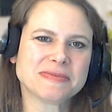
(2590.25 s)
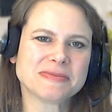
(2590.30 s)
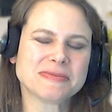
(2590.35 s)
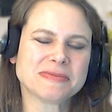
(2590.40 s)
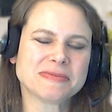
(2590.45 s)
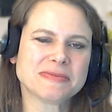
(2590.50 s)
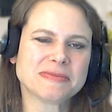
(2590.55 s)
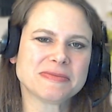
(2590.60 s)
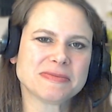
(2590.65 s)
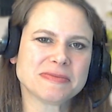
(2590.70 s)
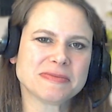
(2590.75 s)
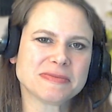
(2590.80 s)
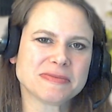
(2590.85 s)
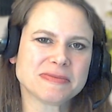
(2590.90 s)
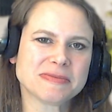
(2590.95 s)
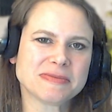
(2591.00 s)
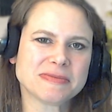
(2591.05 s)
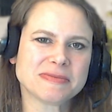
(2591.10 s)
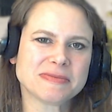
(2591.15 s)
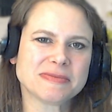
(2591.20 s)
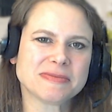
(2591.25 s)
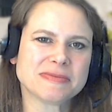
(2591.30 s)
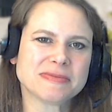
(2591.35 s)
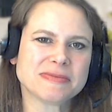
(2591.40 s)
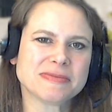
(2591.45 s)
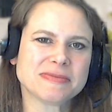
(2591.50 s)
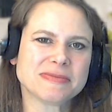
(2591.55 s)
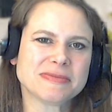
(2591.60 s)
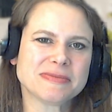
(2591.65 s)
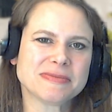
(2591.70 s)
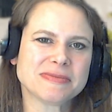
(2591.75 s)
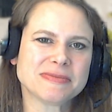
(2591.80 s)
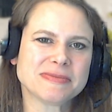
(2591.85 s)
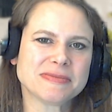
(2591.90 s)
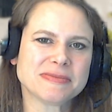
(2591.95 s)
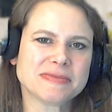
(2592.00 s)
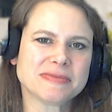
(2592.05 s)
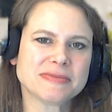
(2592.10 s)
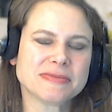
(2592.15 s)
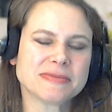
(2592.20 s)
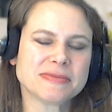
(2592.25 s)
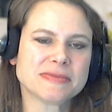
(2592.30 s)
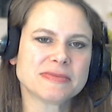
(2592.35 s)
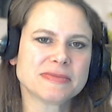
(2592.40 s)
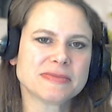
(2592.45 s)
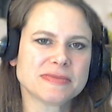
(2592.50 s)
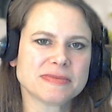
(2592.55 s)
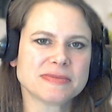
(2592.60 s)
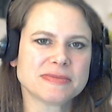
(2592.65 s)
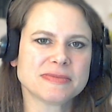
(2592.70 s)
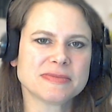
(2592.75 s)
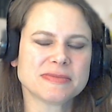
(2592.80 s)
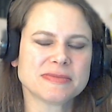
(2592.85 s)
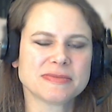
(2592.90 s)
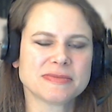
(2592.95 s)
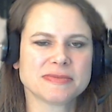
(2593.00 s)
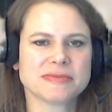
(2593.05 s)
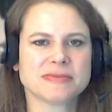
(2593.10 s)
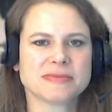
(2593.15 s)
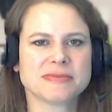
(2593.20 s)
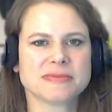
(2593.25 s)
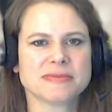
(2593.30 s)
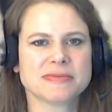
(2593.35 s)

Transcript: (not speaking)